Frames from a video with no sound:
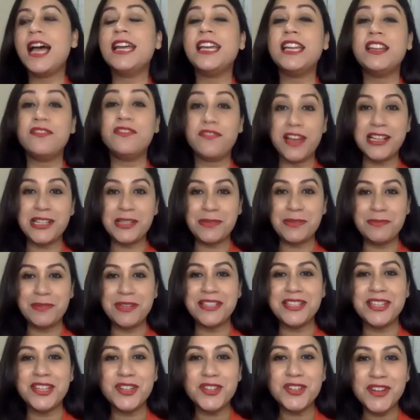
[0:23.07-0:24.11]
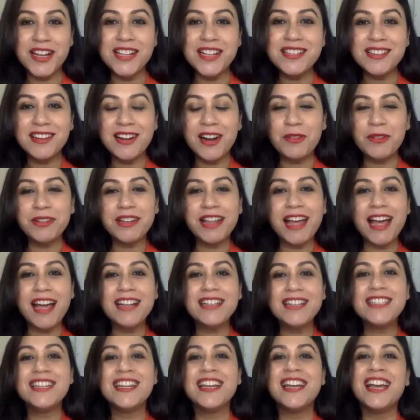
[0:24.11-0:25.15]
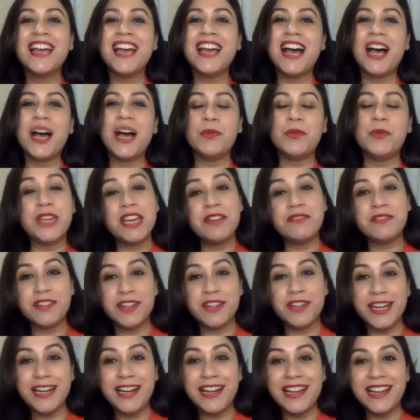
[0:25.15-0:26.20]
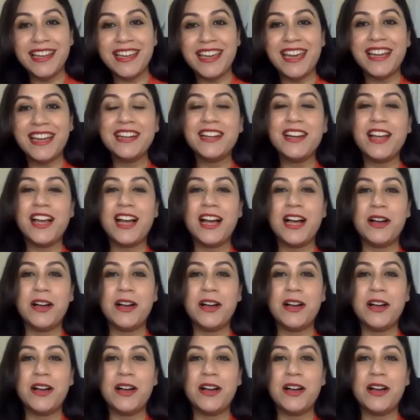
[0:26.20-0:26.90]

investments and trends around that. We have Reena again,